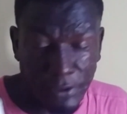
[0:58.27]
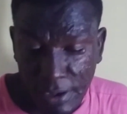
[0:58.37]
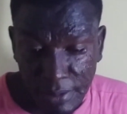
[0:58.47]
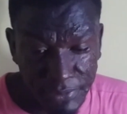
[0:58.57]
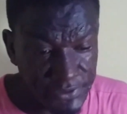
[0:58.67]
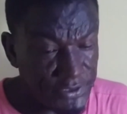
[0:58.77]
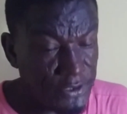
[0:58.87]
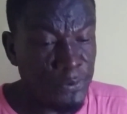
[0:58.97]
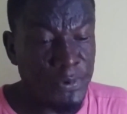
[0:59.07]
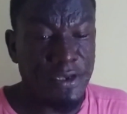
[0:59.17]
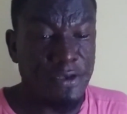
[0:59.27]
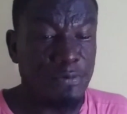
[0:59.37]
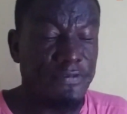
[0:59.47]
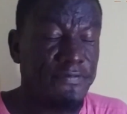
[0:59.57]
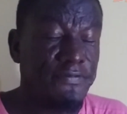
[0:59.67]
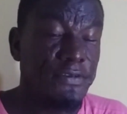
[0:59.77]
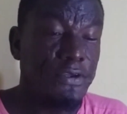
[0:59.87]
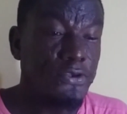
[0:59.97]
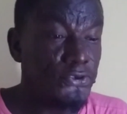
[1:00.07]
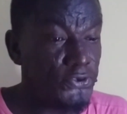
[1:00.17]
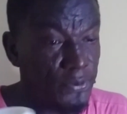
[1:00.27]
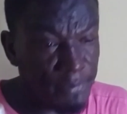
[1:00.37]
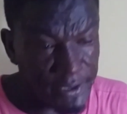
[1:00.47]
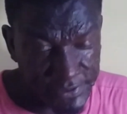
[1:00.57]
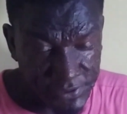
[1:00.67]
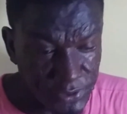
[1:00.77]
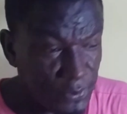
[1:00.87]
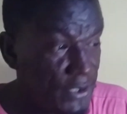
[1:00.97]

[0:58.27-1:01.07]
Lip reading: Hamilton winning, with Joe Metal